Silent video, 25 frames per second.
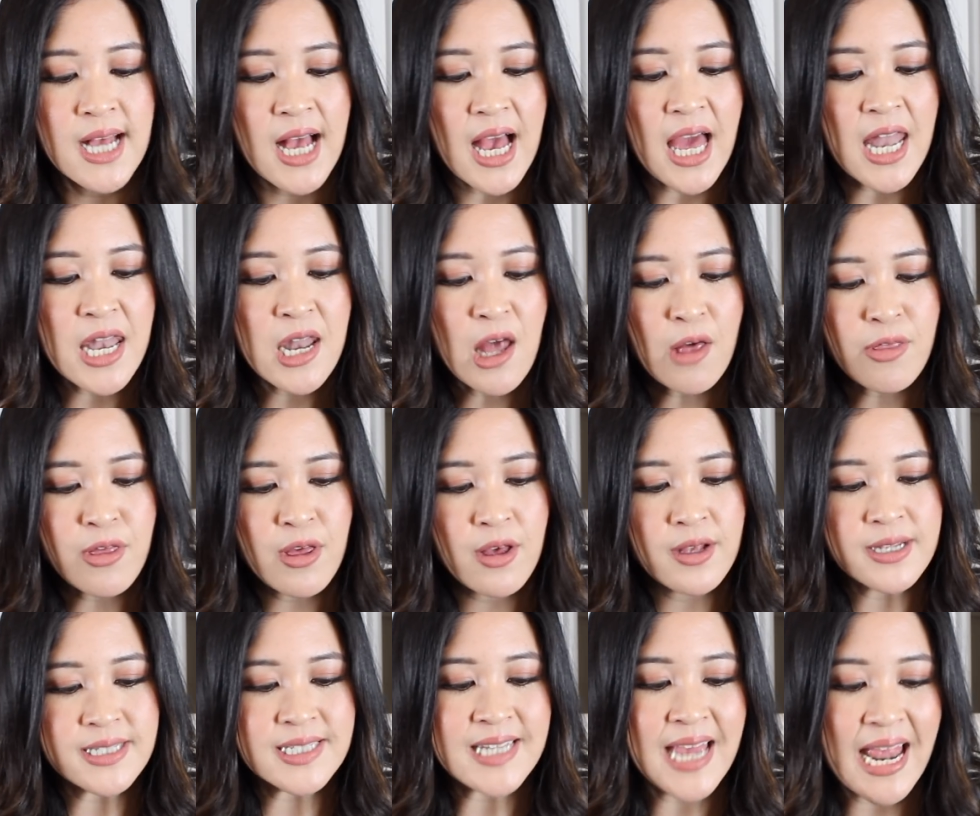Another
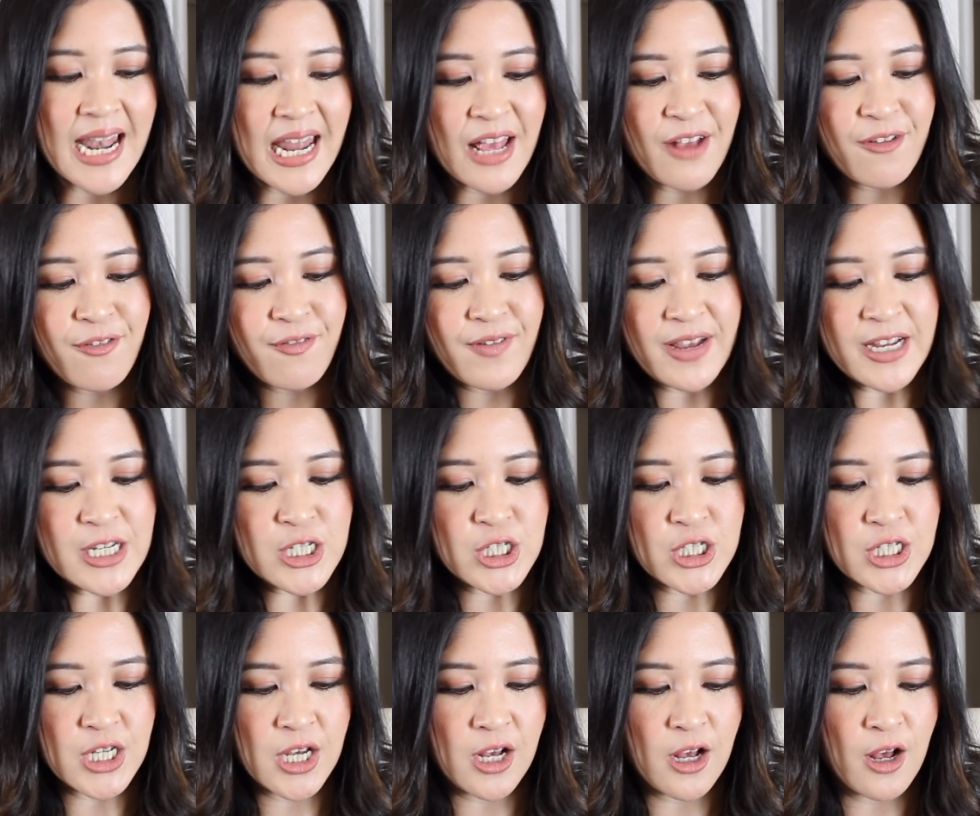telling
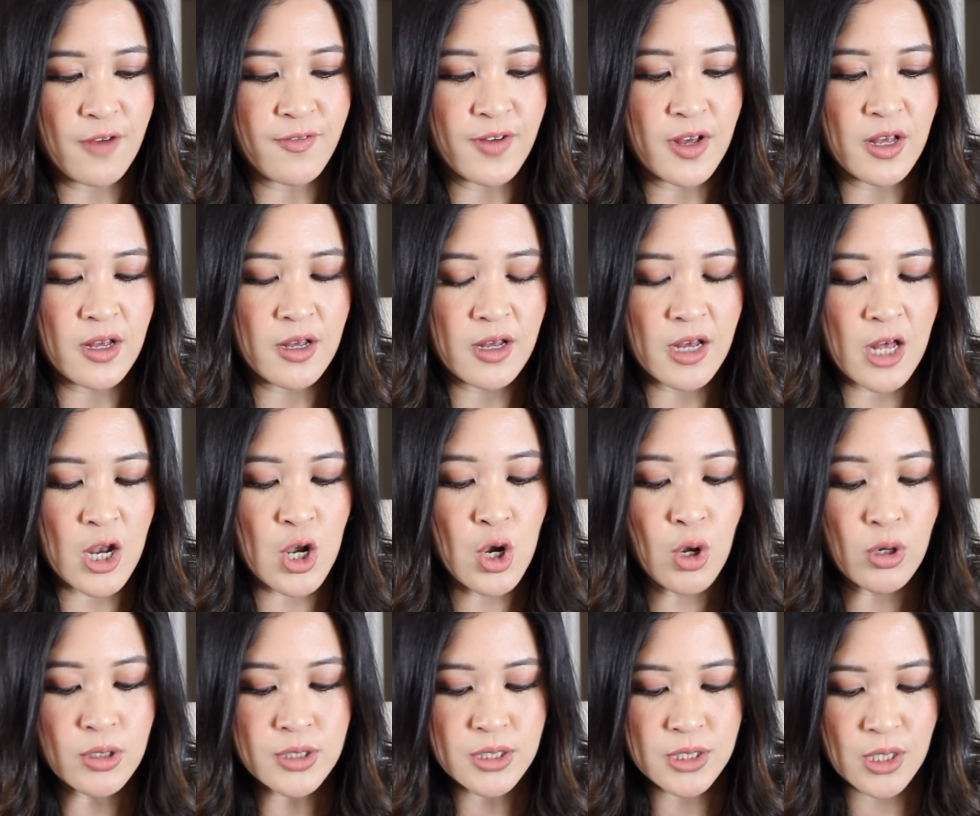feature of a
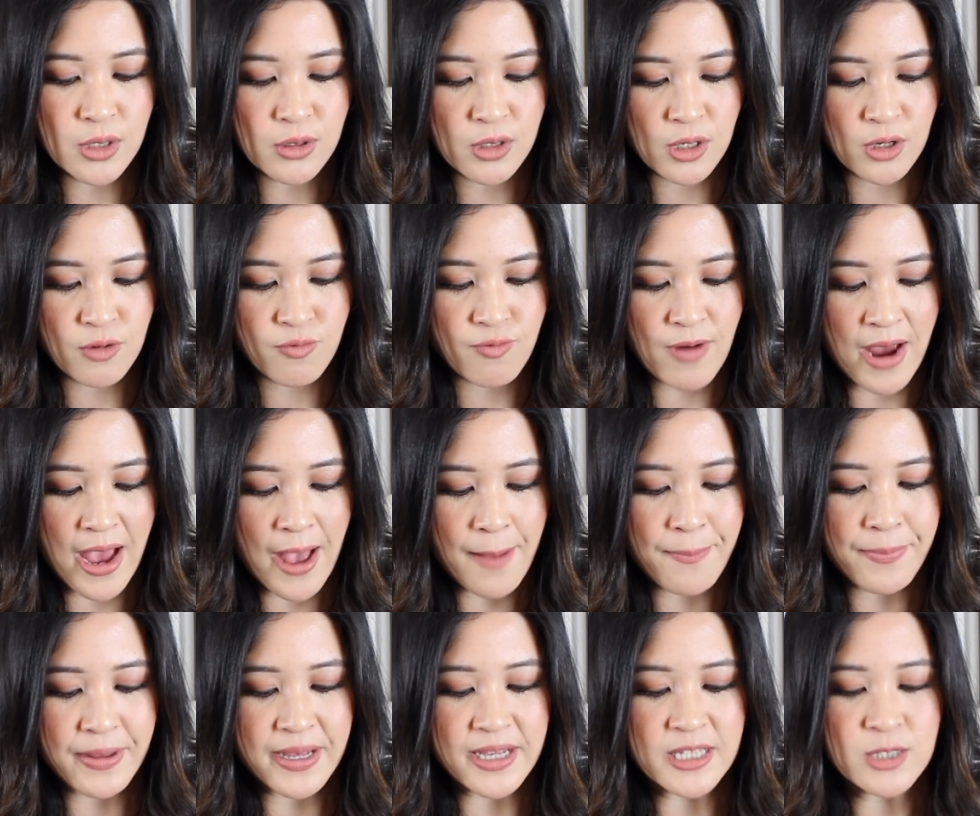not so good
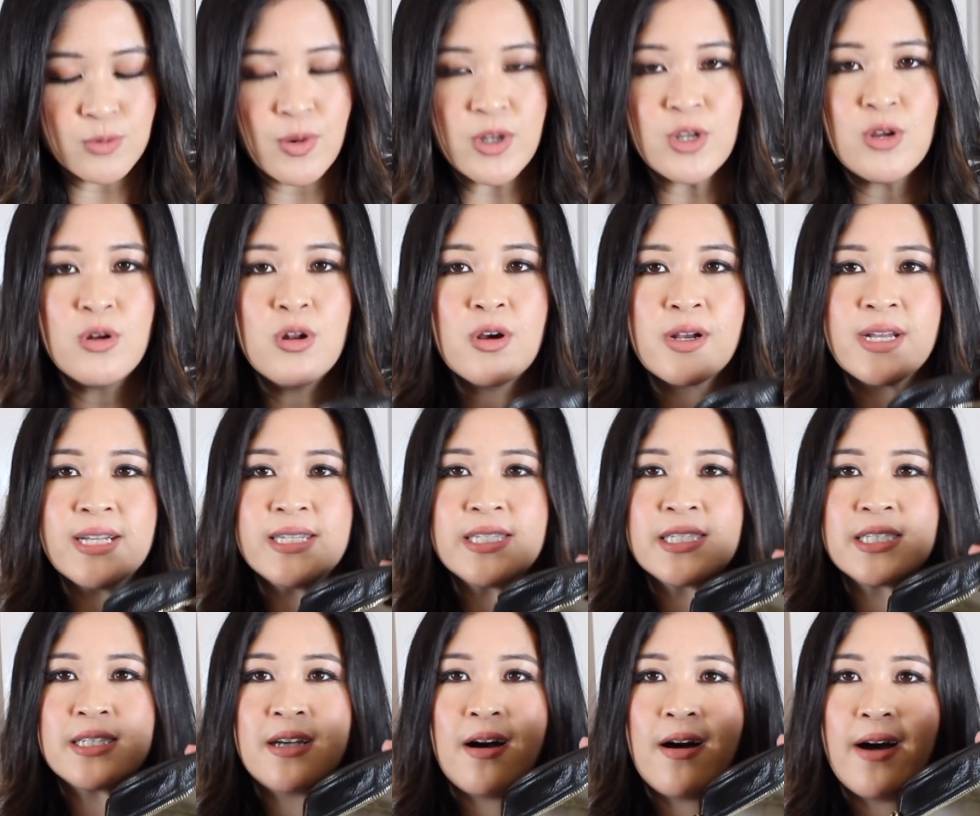rep is when you look
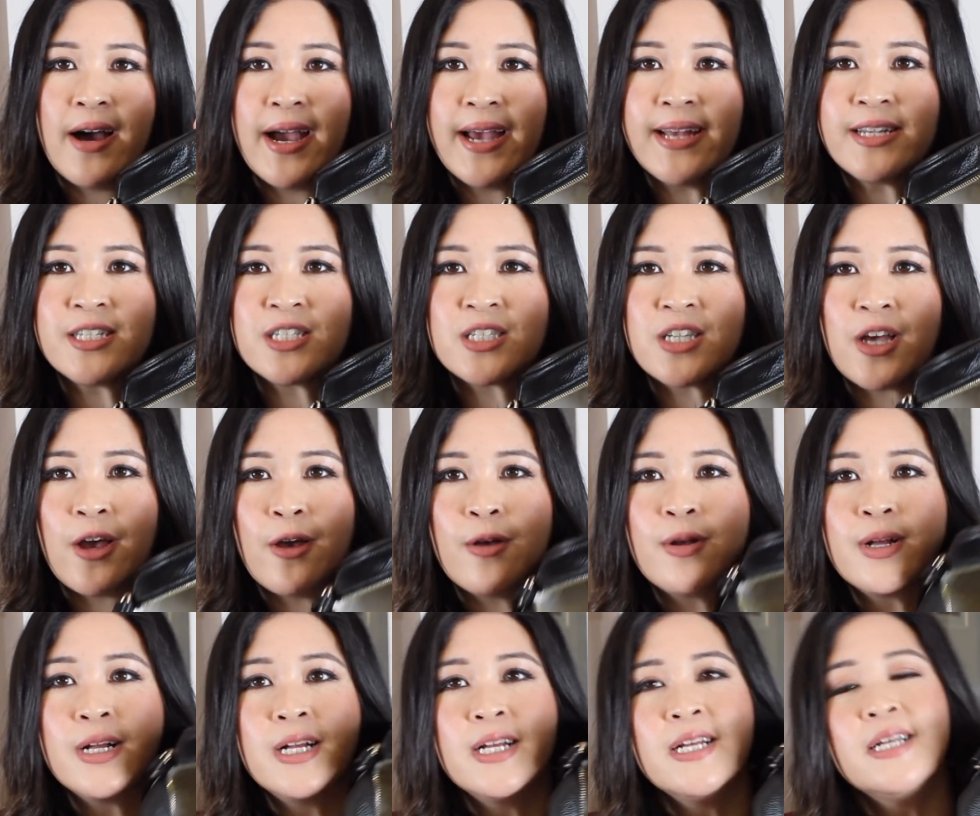inside. So